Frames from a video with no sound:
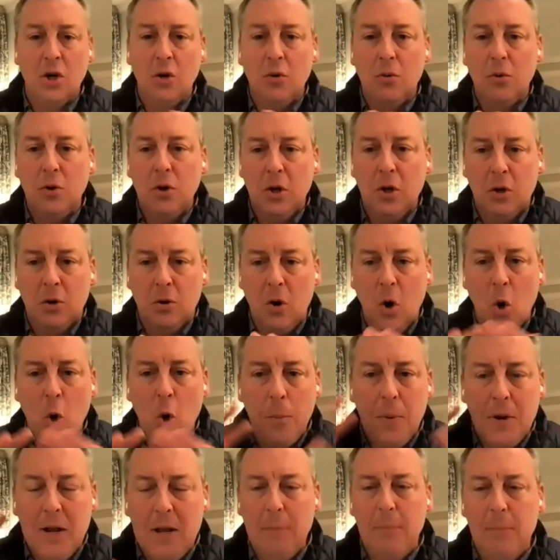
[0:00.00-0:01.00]
You're you're
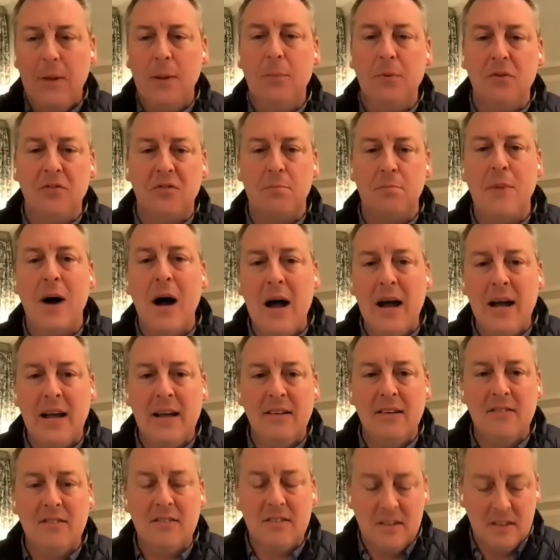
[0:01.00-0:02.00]
opening people's
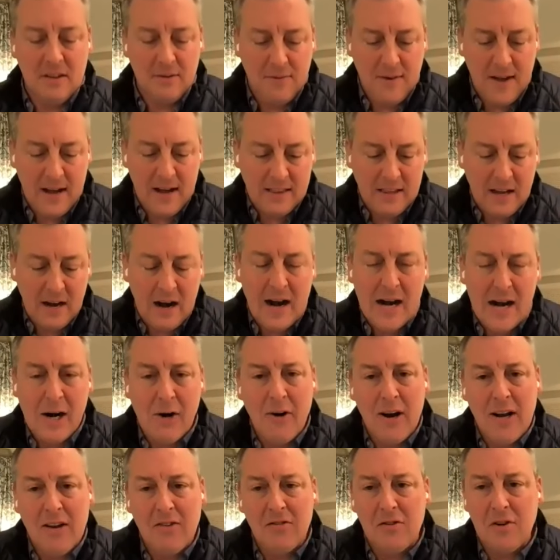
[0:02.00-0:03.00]
minds to the fact that
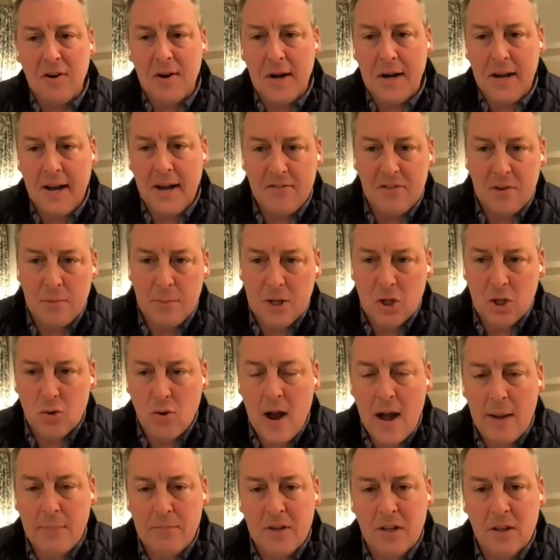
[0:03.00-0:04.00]
IRAs do not have to be
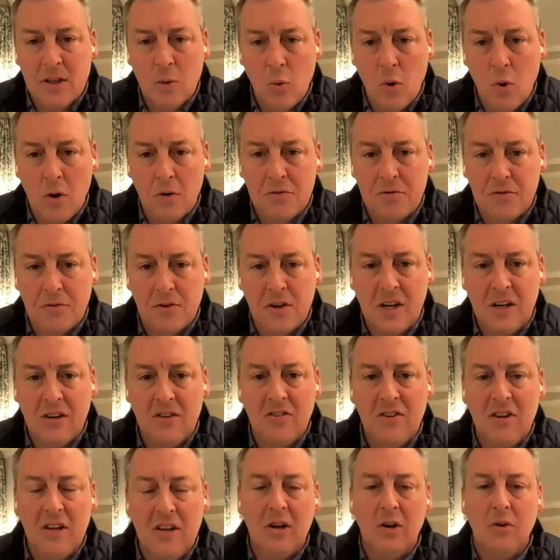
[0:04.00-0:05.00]
trapped in the Wall Street
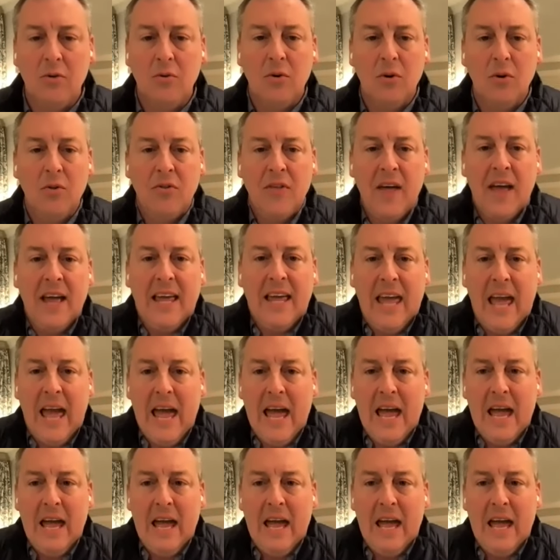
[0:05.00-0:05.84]
casino. They yeah.